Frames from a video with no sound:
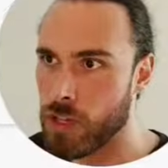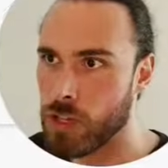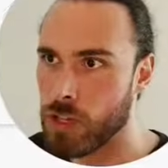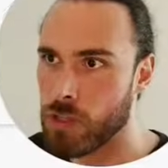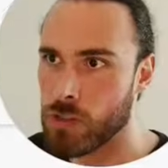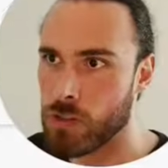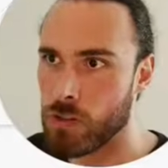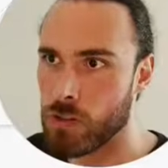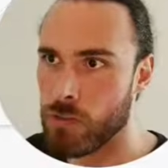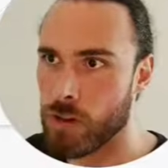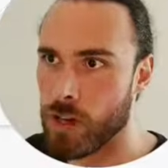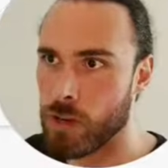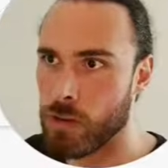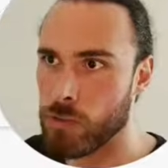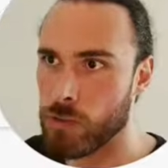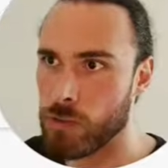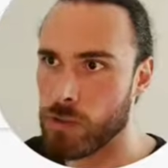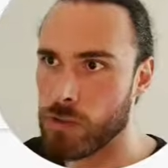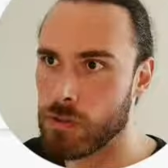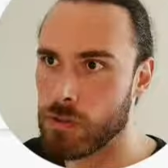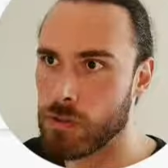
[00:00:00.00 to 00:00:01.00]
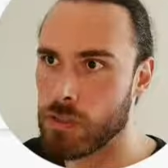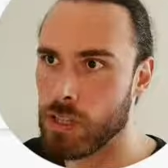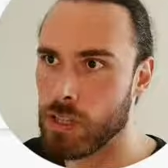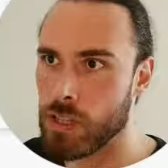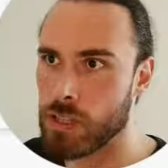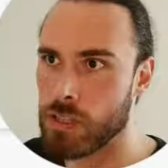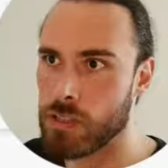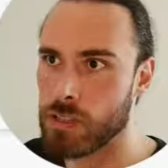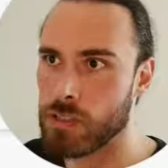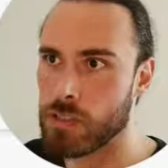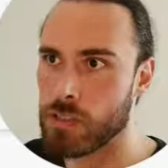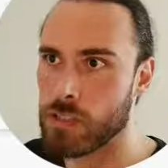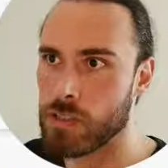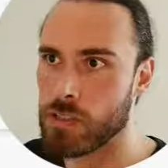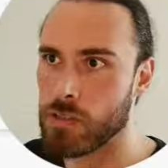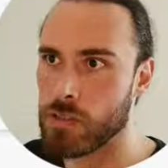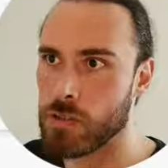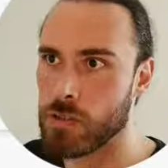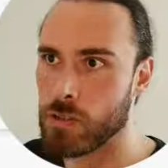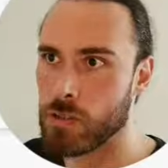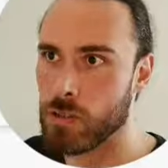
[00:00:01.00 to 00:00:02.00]
So if I would change this
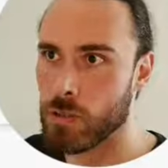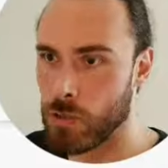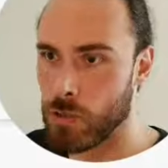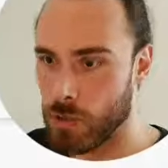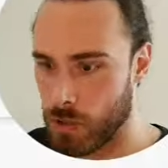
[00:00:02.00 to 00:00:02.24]
to